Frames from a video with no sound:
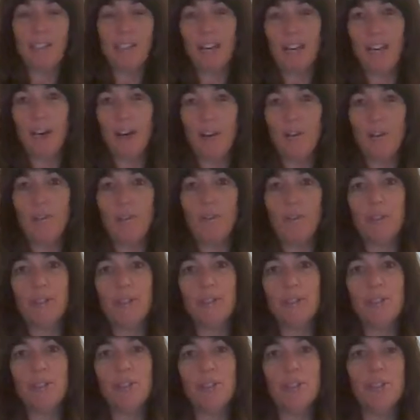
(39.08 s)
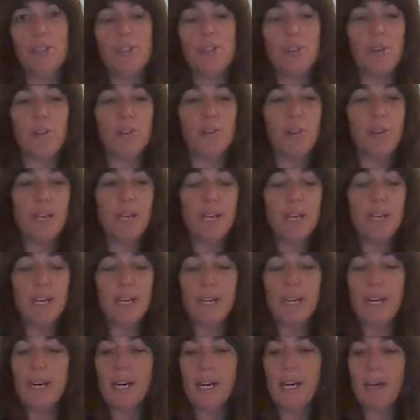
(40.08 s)
out of it. So
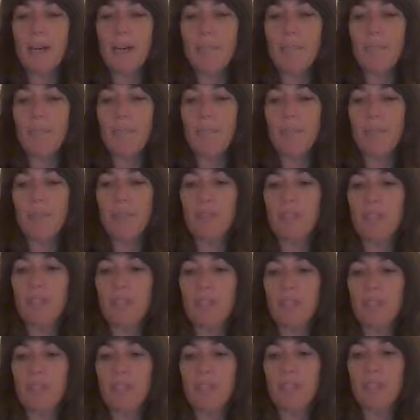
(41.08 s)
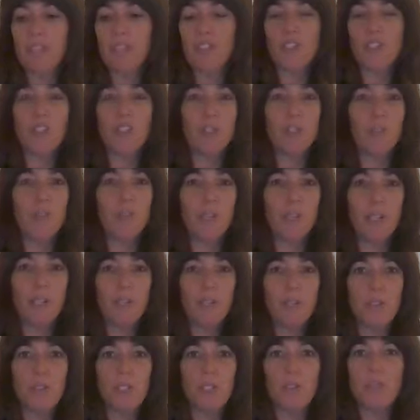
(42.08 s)
that's just a great
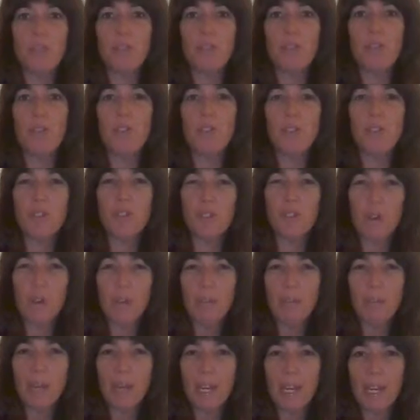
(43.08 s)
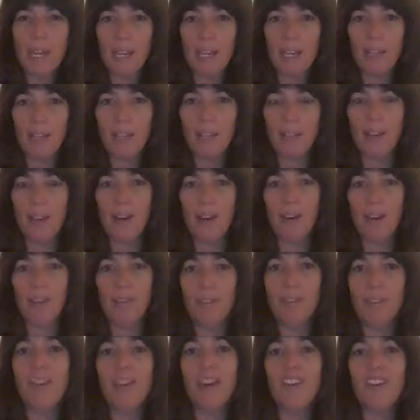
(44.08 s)
usage, but there's so many now.
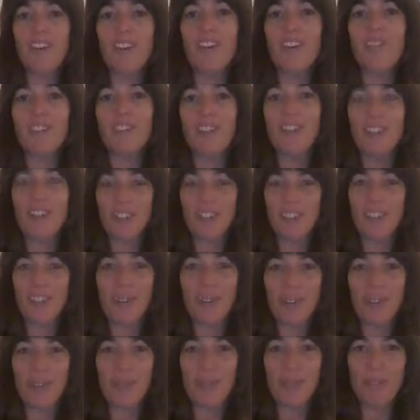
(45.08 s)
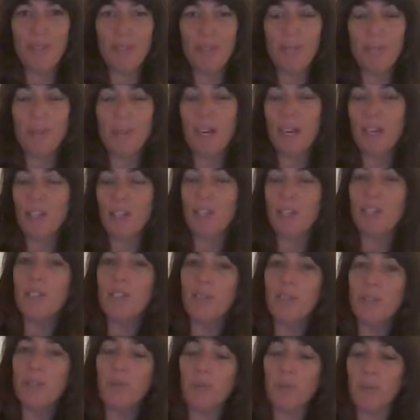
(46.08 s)
Now that I've gotten going with them, I actually
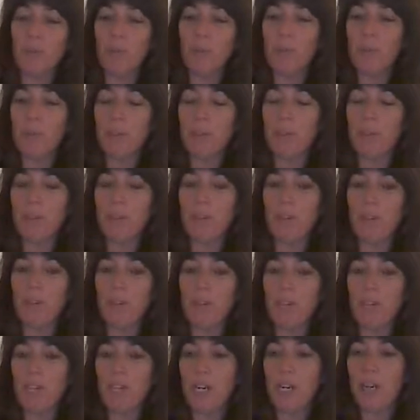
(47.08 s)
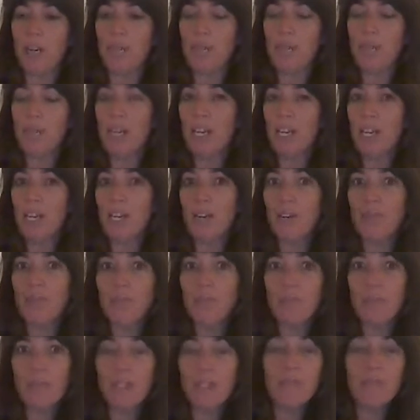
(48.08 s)
use roller bottles all the time. And I
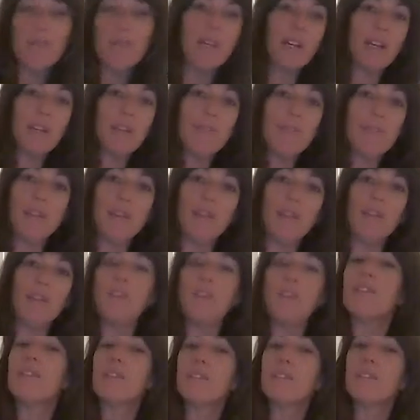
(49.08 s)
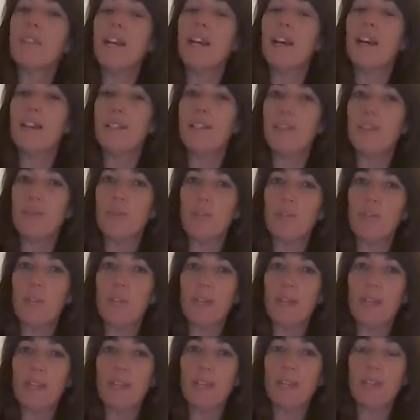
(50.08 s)
really recommend this as a
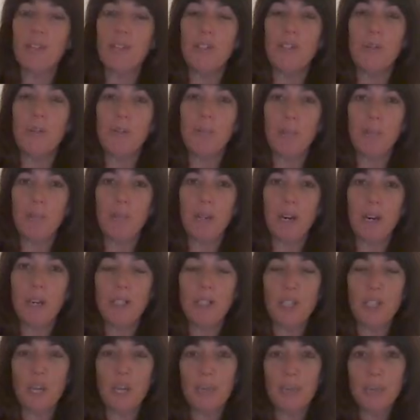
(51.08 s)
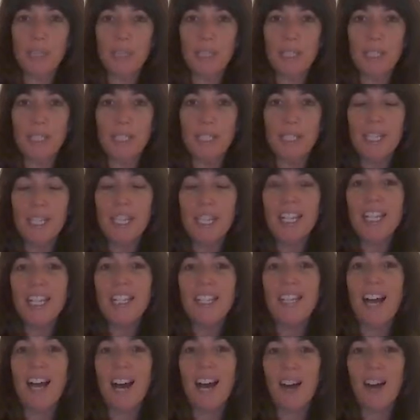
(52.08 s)
way to apply topically.
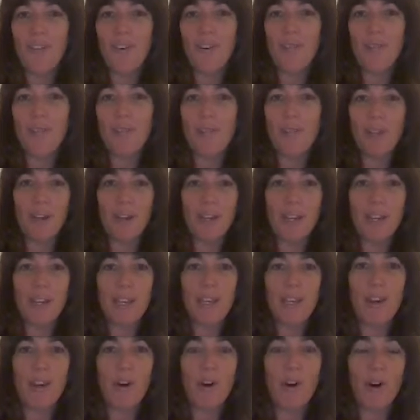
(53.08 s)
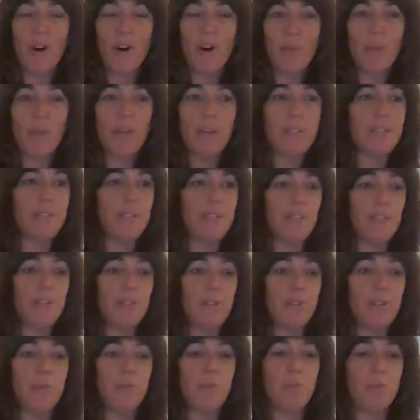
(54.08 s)
Have it ready, already
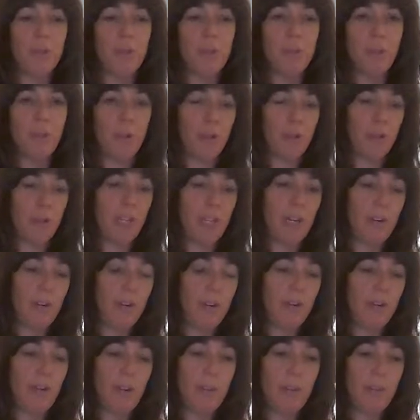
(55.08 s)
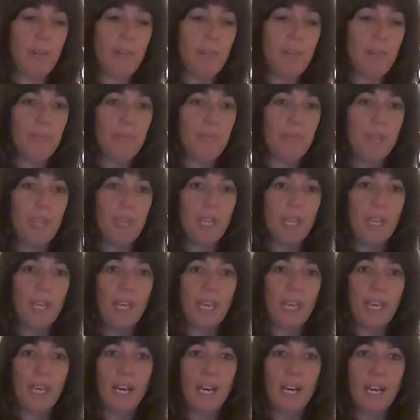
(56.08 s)
diluted with your coconut oil.
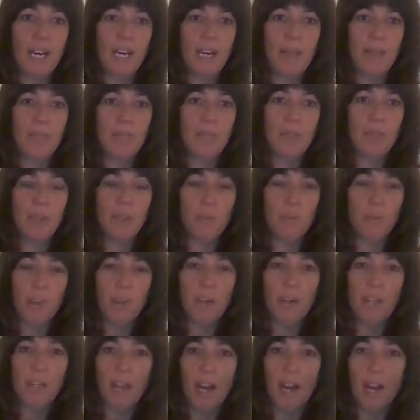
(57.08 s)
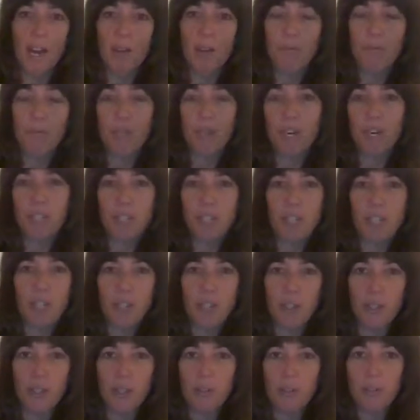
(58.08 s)
You want to have
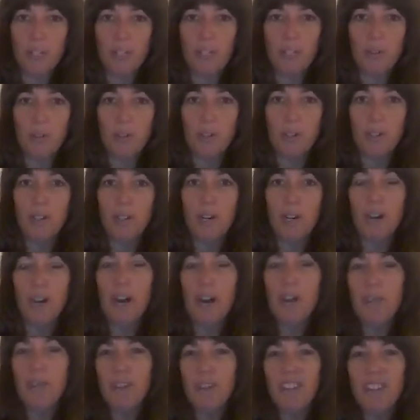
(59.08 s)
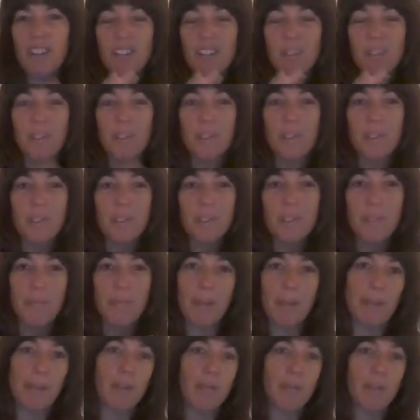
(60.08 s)
fractionated coconut oil. I find this one is the
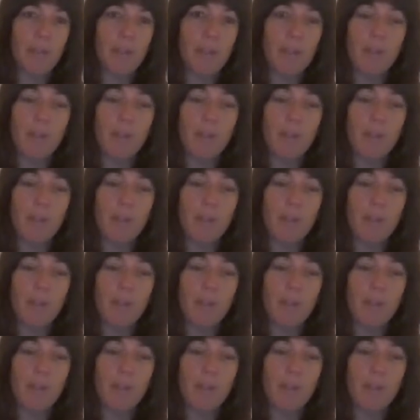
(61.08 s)
best one.